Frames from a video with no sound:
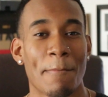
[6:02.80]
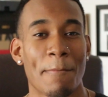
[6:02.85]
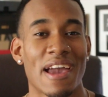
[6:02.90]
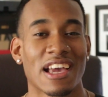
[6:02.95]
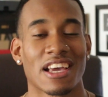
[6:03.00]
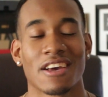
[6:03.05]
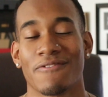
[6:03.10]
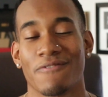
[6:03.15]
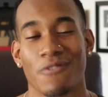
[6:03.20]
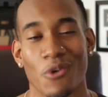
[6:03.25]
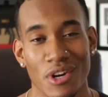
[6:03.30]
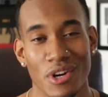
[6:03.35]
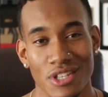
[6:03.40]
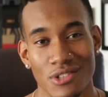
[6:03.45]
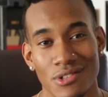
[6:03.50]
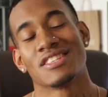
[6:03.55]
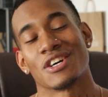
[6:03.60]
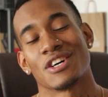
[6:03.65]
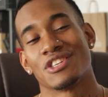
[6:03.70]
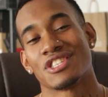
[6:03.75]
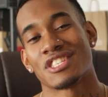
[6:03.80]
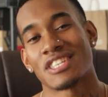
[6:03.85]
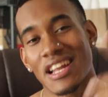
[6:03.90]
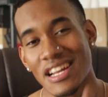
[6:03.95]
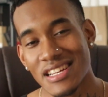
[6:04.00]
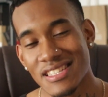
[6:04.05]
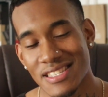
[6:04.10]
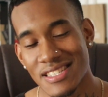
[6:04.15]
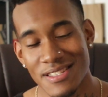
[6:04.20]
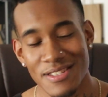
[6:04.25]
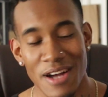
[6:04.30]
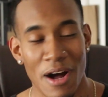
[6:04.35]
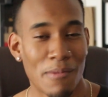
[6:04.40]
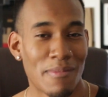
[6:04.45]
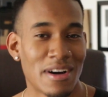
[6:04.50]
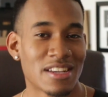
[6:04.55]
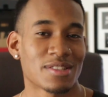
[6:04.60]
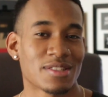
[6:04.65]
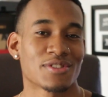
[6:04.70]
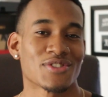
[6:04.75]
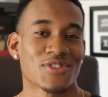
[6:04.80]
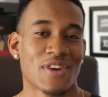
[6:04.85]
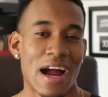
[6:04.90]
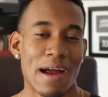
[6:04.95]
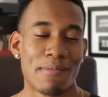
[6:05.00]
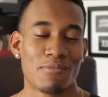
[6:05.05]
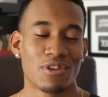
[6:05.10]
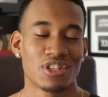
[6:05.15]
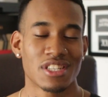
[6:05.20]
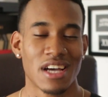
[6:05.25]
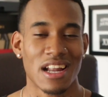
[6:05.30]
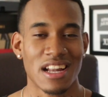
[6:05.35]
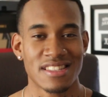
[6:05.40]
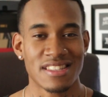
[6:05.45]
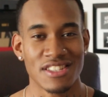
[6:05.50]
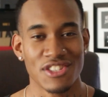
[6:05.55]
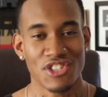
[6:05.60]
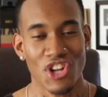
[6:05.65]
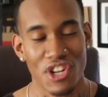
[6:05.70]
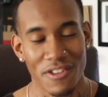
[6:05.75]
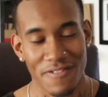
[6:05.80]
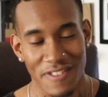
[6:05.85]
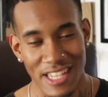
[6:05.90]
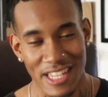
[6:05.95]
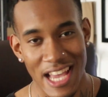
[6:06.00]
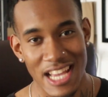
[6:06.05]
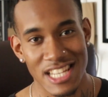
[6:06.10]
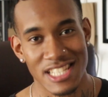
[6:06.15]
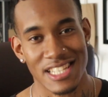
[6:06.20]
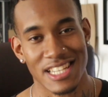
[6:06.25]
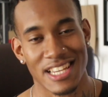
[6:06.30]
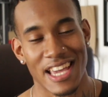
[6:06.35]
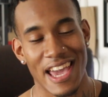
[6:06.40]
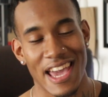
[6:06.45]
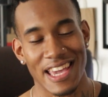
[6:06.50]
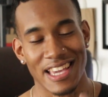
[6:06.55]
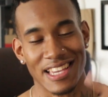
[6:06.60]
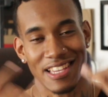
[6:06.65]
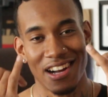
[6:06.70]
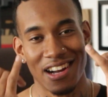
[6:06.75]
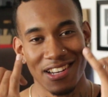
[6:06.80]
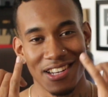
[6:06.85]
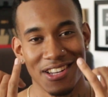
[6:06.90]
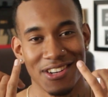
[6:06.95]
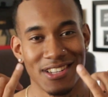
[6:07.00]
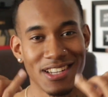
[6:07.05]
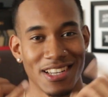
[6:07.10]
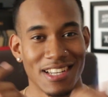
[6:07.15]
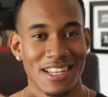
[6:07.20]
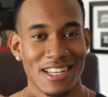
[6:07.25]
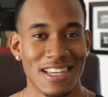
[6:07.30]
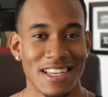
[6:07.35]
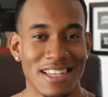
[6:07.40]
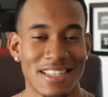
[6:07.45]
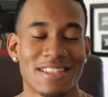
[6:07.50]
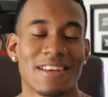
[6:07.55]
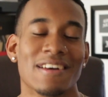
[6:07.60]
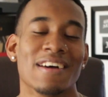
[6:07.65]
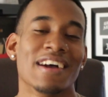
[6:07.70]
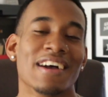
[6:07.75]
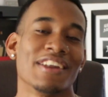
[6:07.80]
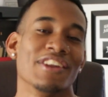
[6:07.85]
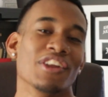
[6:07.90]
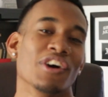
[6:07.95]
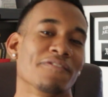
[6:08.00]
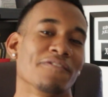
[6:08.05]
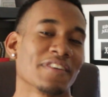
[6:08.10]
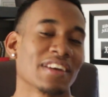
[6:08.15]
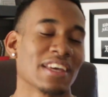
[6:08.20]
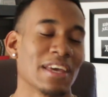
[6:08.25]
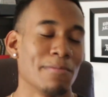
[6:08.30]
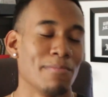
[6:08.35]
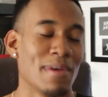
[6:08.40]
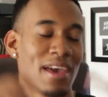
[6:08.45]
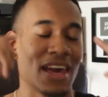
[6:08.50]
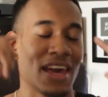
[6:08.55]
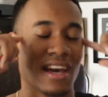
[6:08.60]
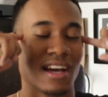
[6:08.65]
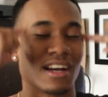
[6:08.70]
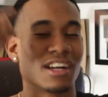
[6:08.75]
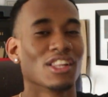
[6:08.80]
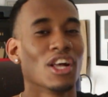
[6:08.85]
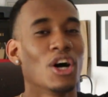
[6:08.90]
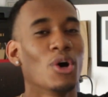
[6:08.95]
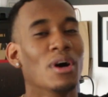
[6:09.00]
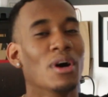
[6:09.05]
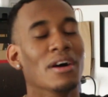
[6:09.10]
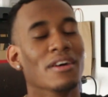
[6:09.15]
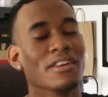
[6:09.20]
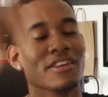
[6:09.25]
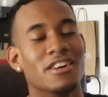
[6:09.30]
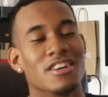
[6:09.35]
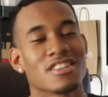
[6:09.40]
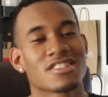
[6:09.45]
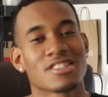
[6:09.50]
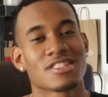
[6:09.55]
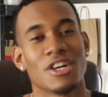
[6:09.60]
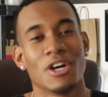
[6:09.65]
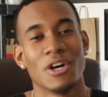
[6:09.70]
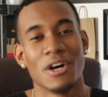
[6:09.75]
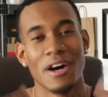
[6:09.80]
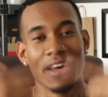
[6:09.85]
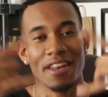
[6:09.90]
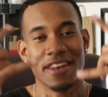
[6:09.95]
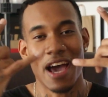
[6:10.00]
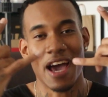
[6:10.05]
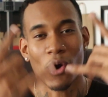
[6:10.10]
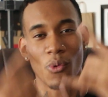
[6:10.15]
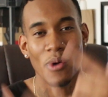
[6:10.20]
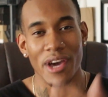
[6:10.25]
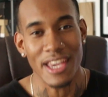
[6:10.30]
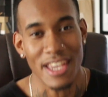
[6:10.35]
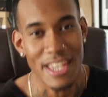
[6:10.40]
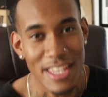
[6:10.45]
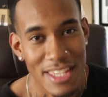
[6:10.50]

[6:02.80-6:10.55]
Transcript: and make it for you. So shout out to all my subscribers, shout out to Notification Gang, y'all know what it is. Don't forget, man, glow up, don't slow up, that way,